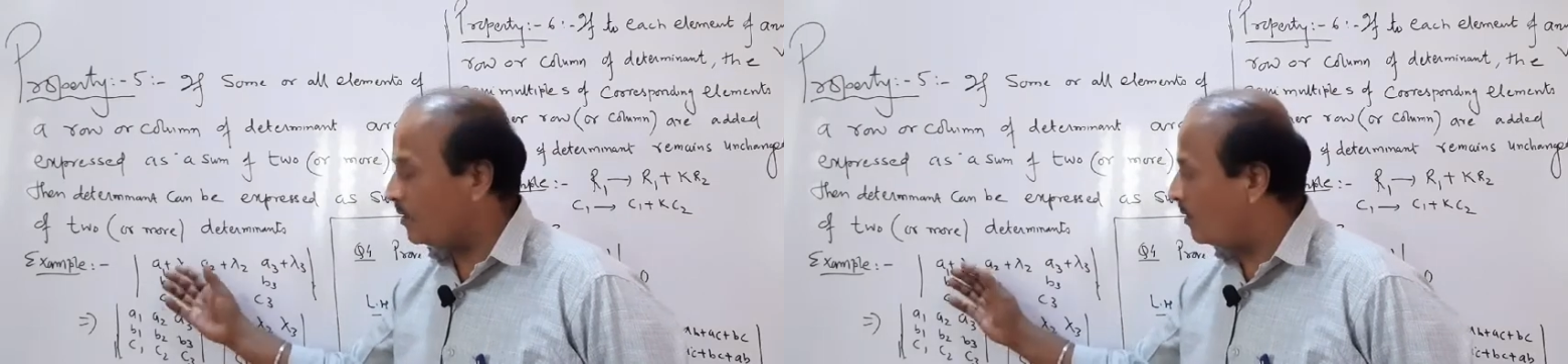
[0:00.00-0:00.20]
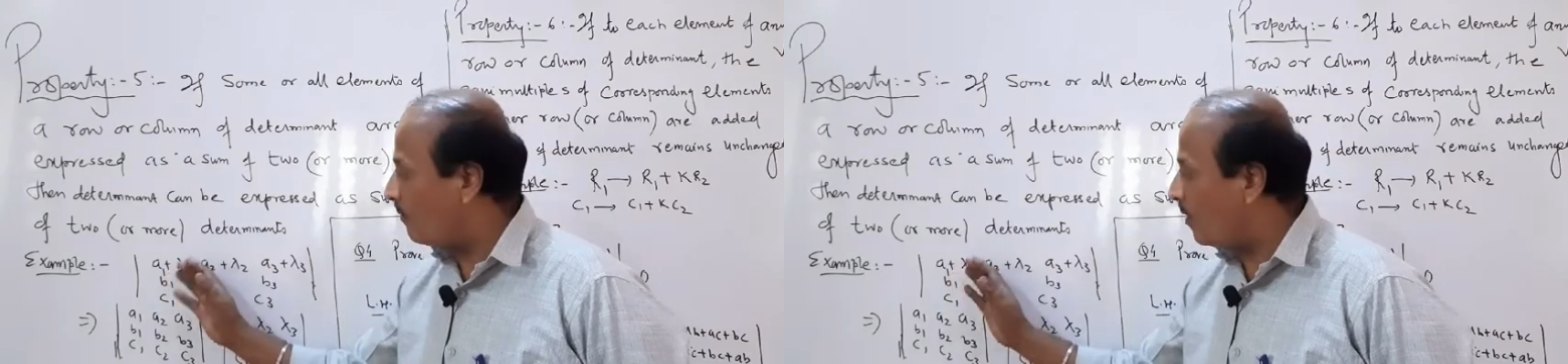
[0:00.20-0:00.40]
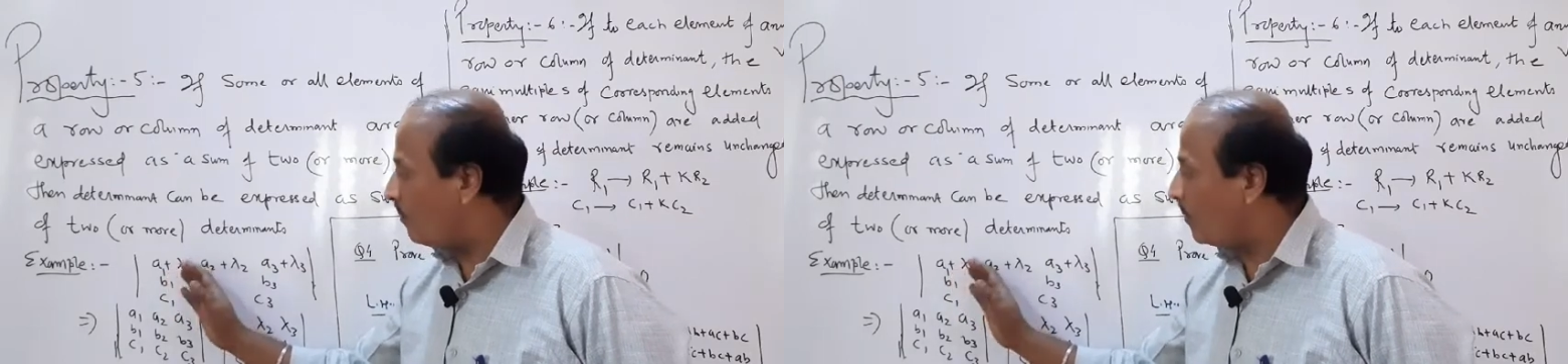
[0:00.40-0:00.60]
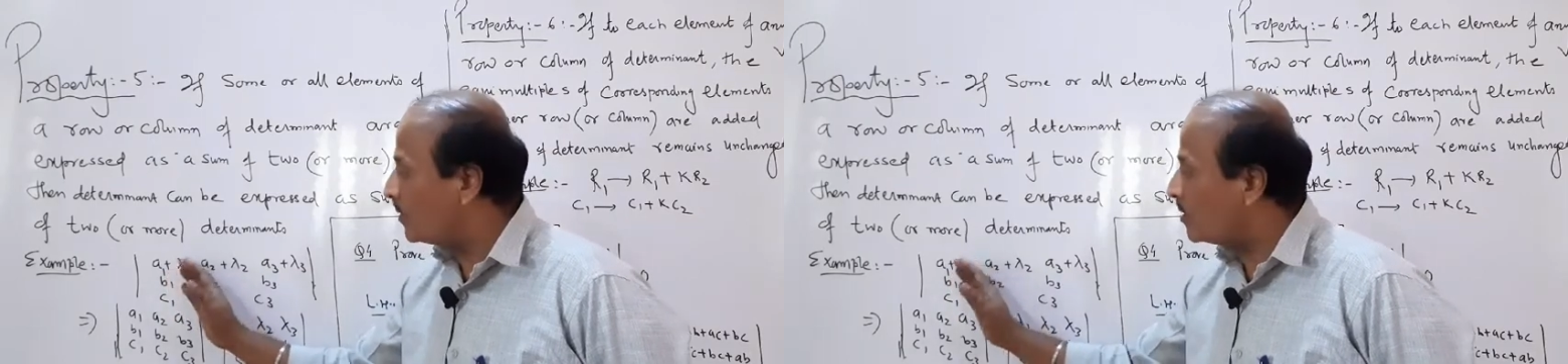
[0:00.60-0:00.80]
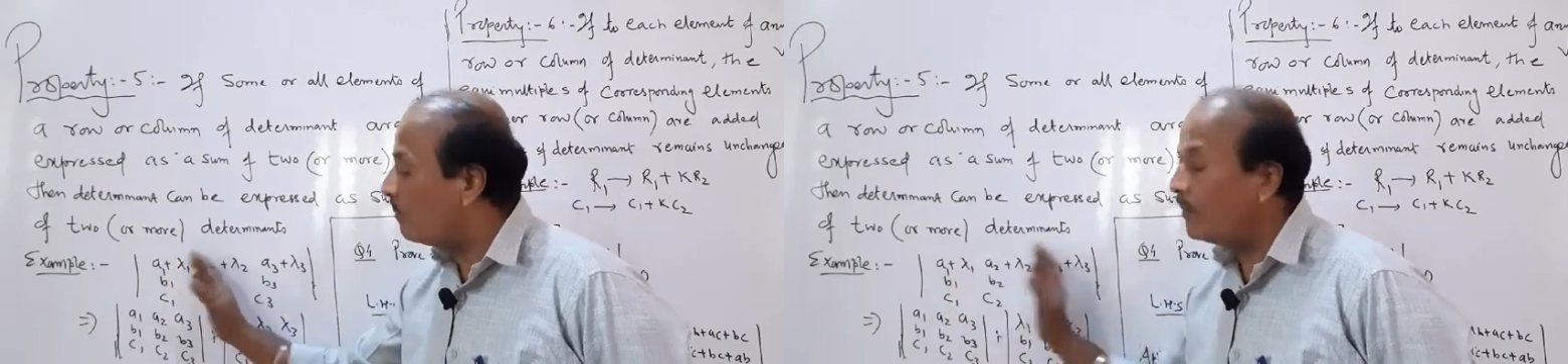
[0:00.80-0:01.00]
in the form of
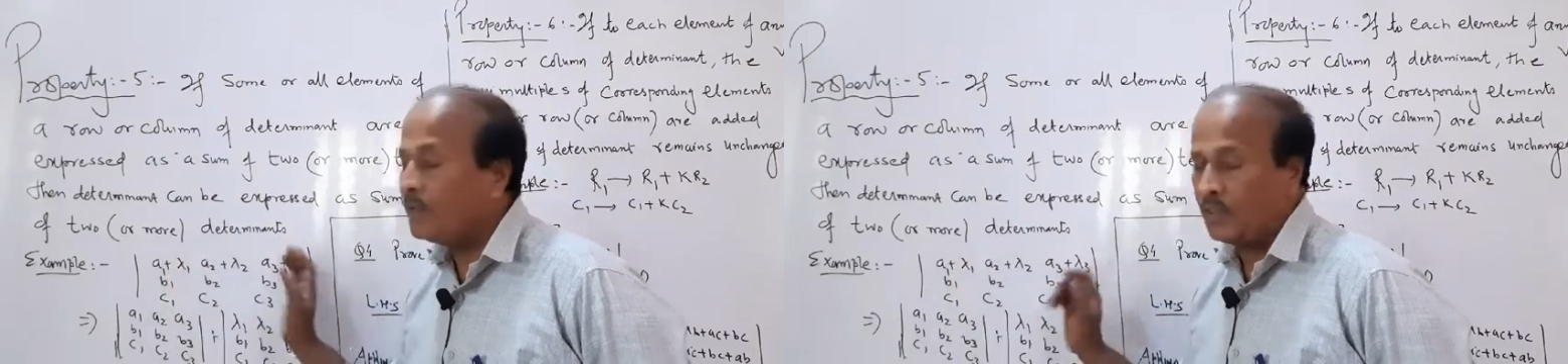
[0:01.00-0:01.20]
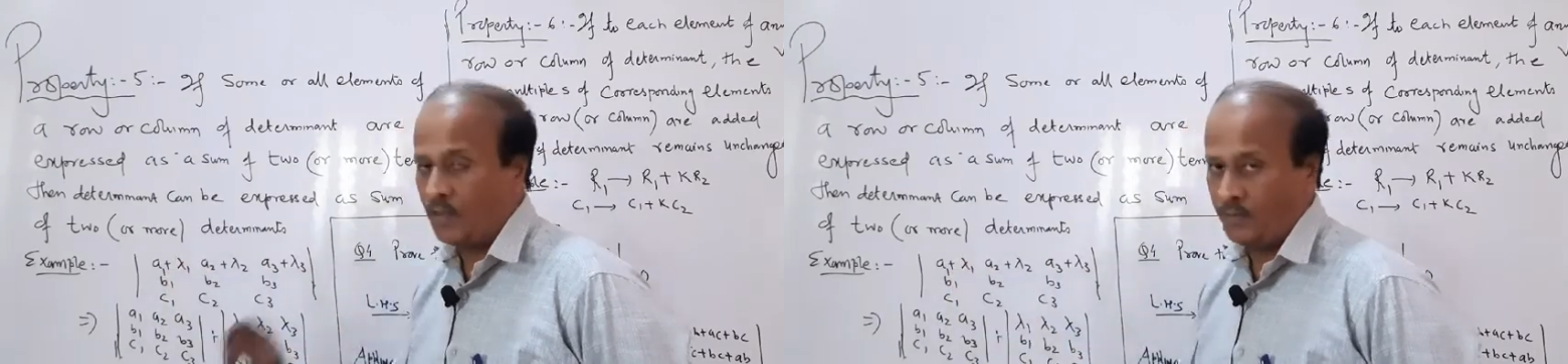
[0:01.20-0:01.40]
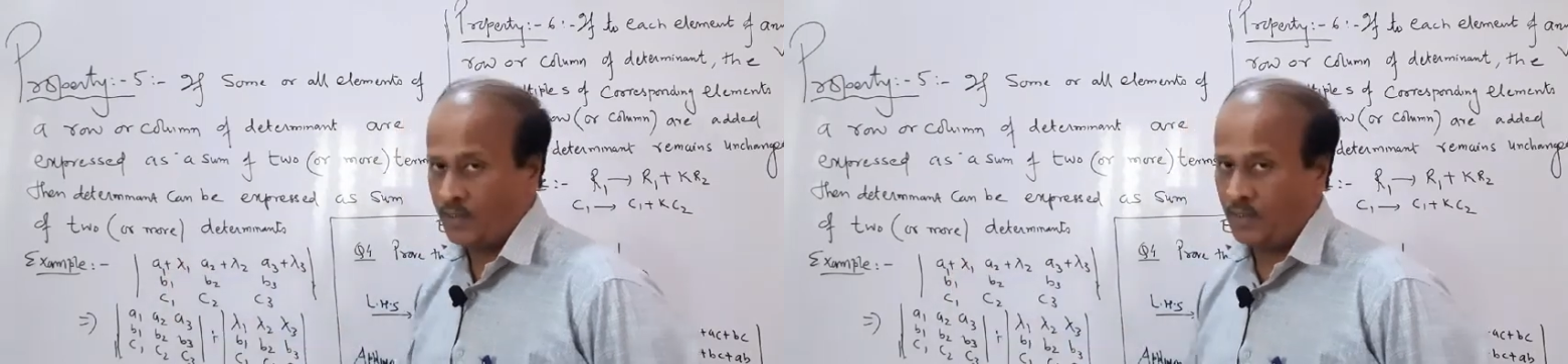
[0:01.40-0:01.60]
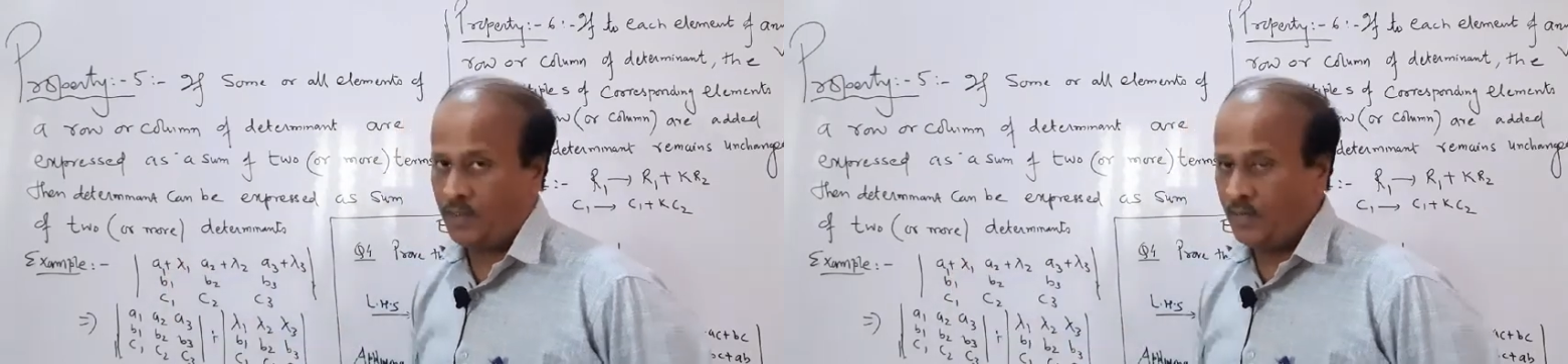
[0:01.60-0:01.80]
sum of the terms.